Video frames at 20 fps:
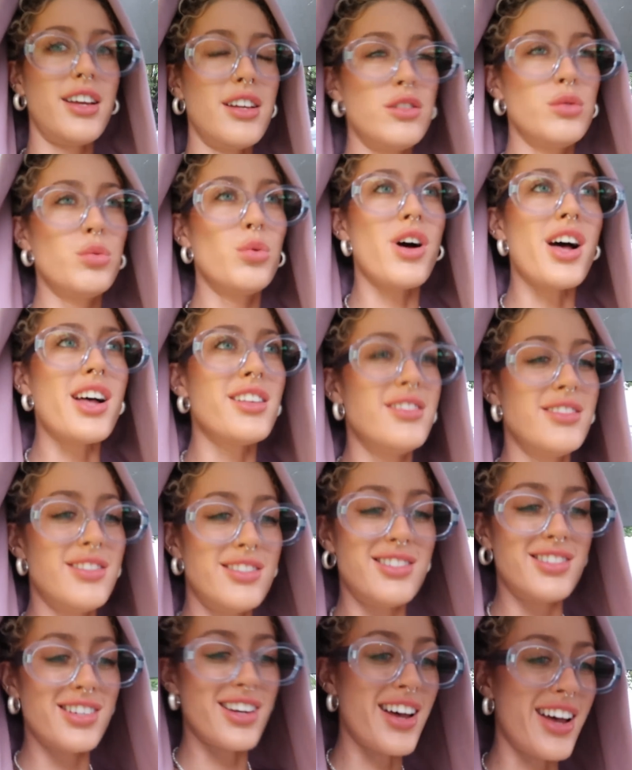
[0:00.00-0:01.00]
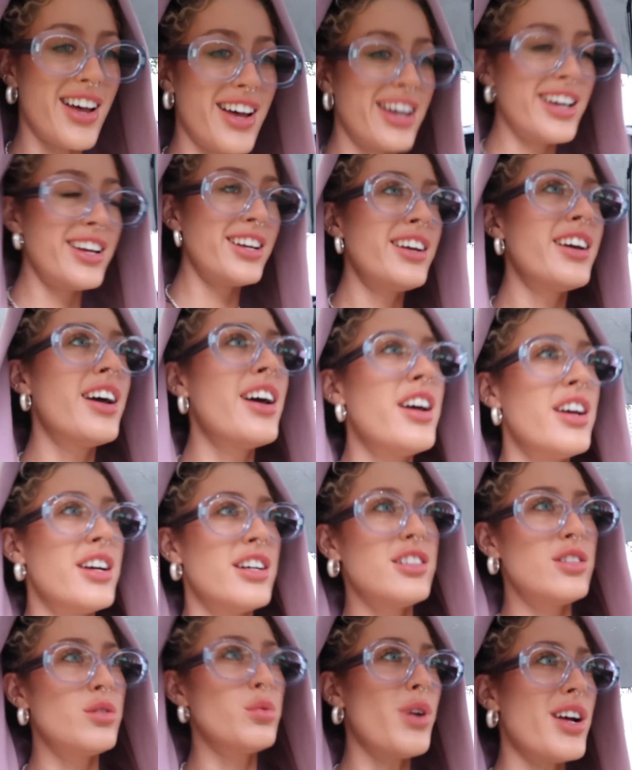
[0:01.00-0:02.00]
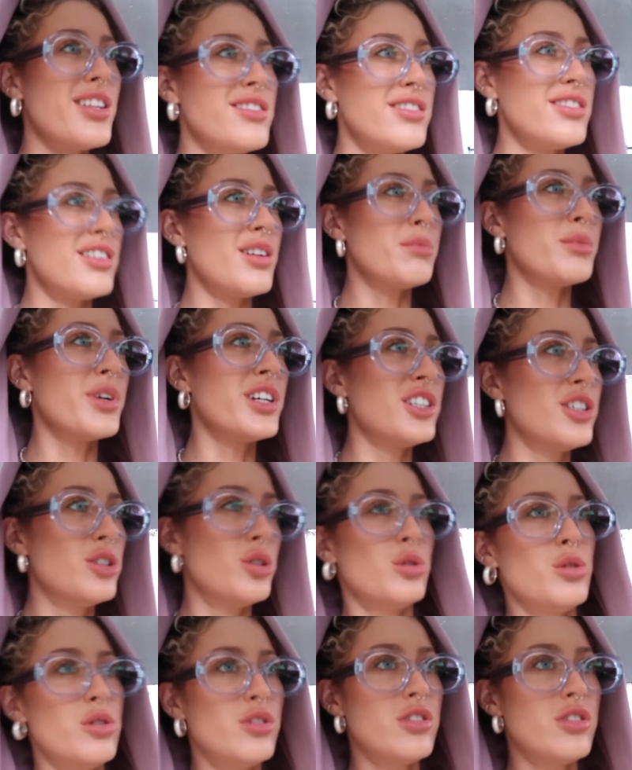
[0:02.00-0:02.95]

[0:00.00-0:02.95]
is Wednesday. It's Wednesday, my dudes.